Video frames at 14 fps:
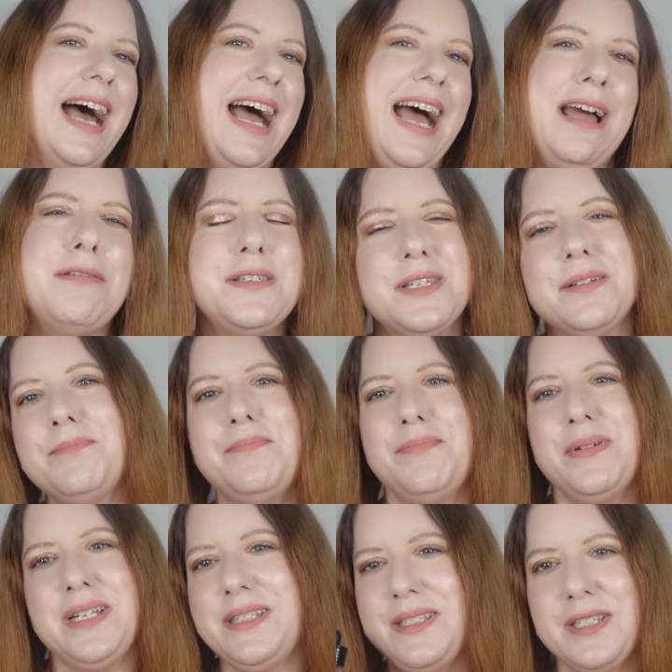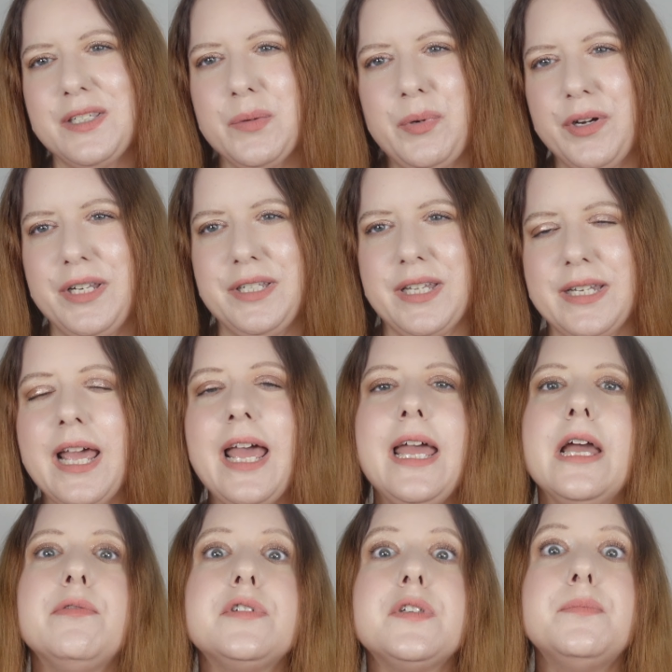I was a bit disappointed.
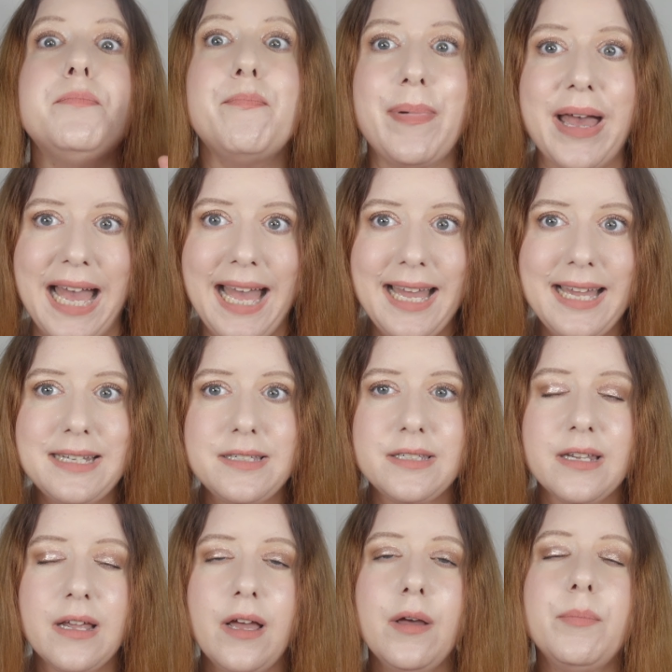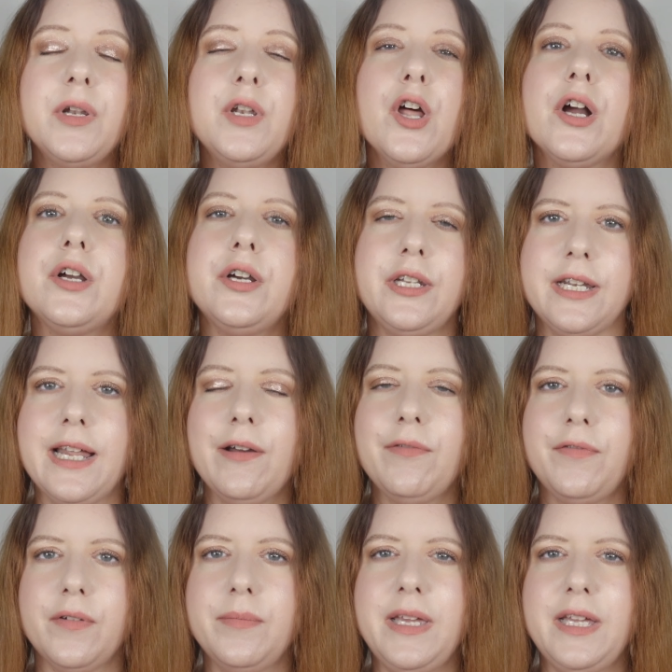It wasn't bad, but not good enough
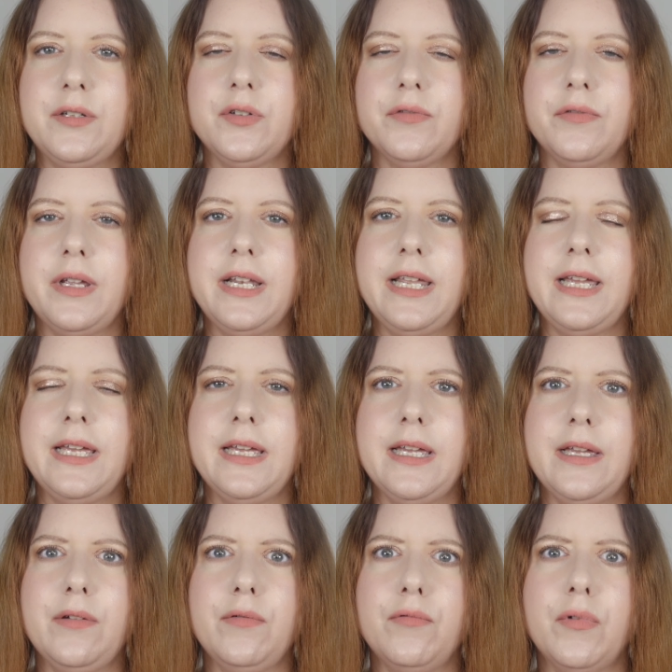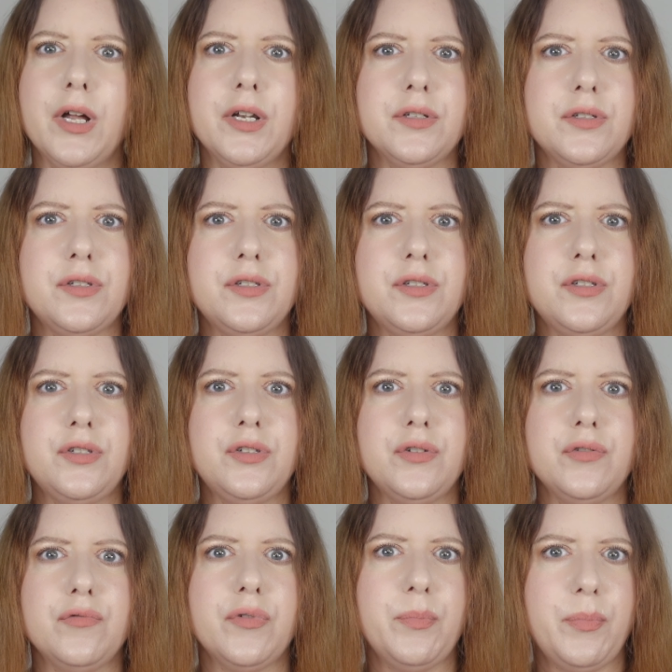for me to really want
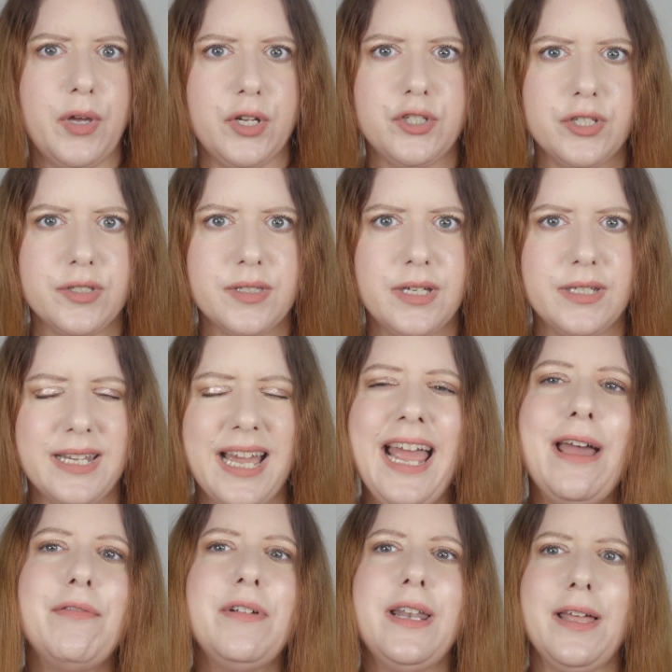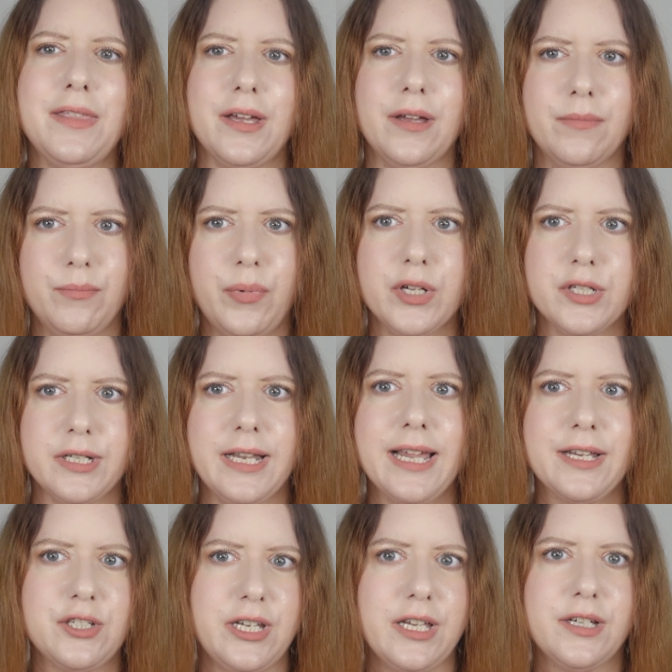to repurchase it. I have another bottle
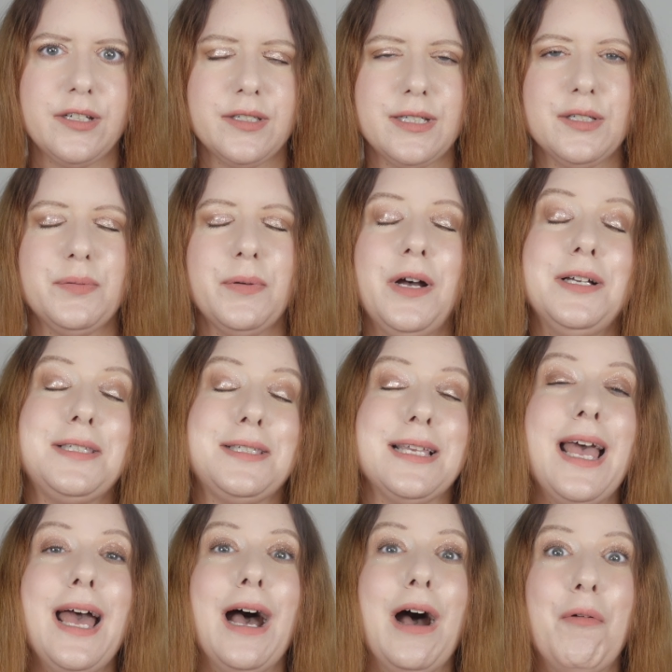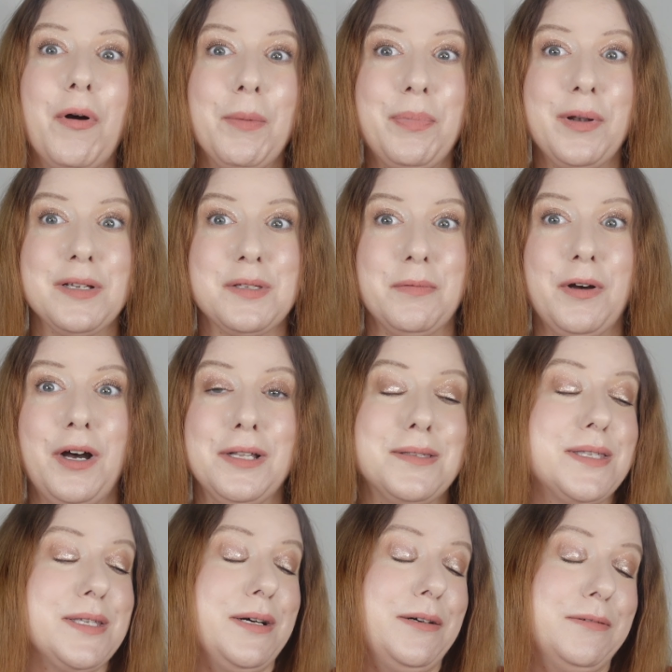actually, because this was a 1+1,
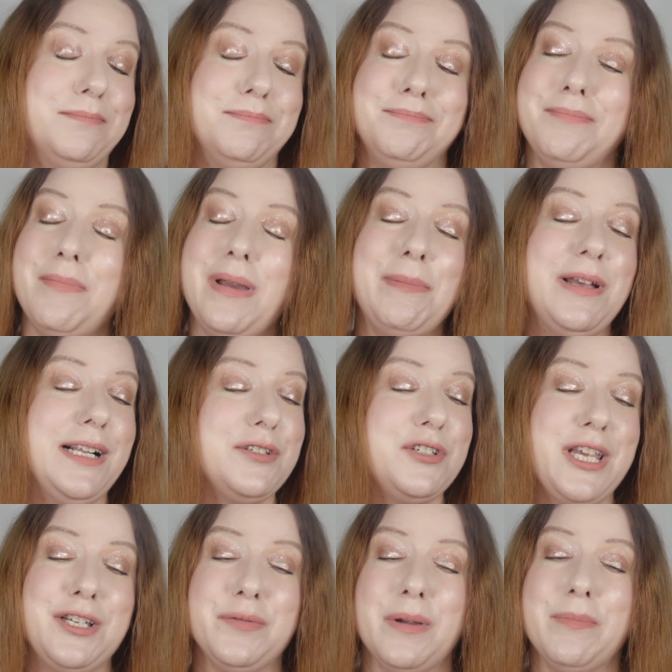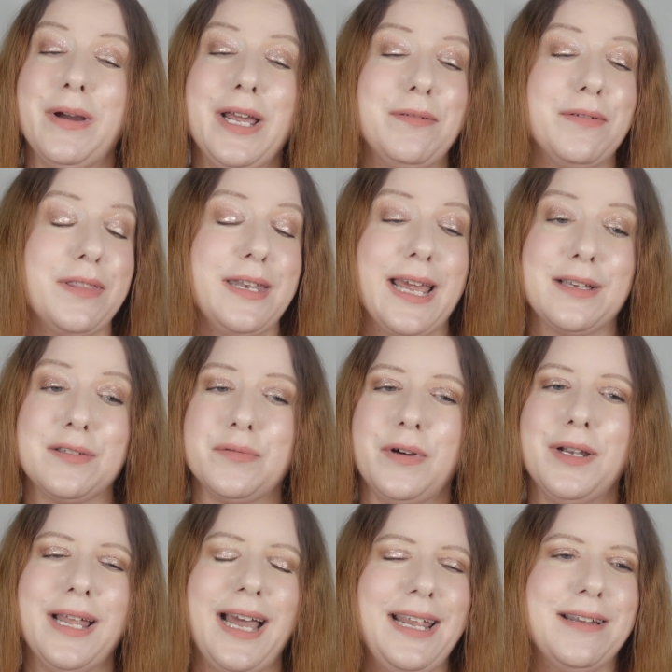so maybe I'll change my mind with the next
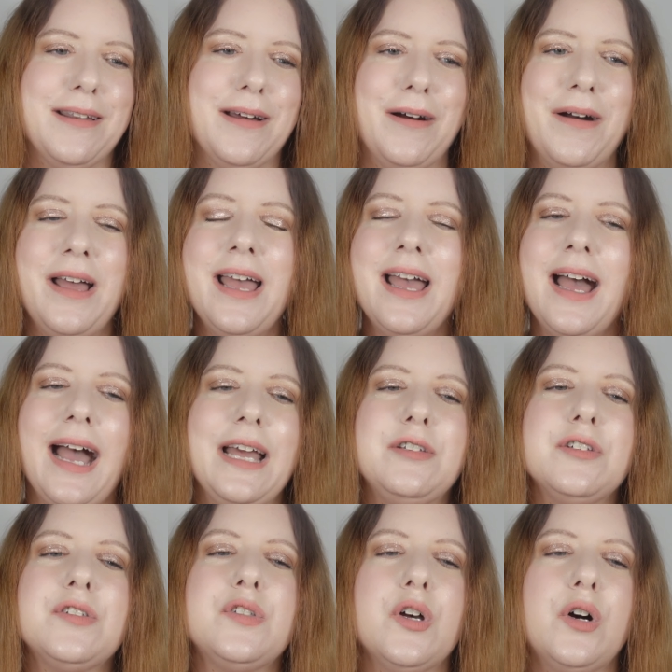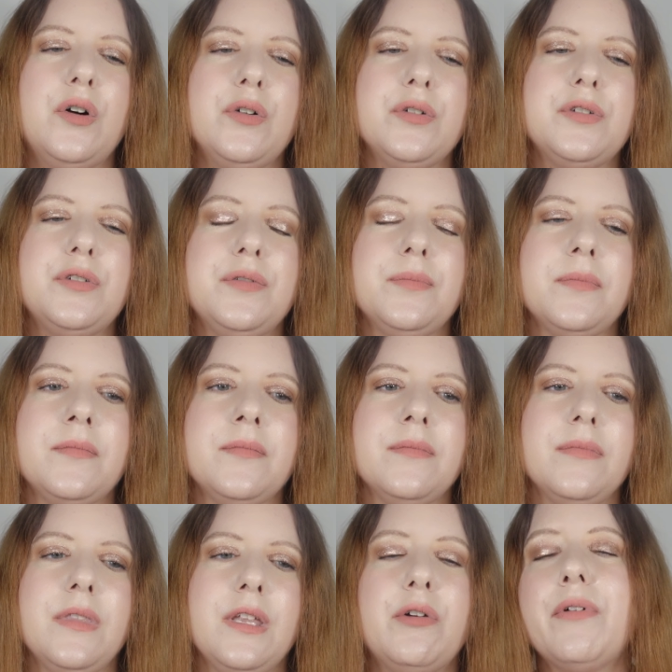one. I don't know. I just don't
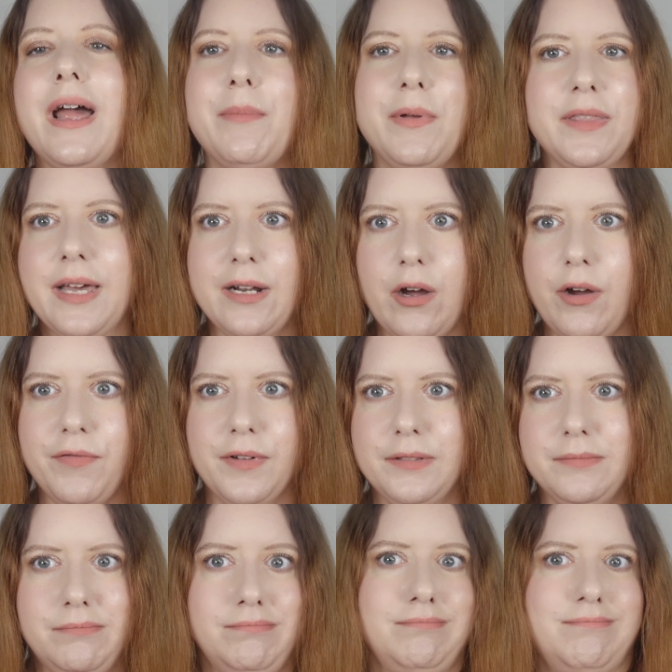grab it that often.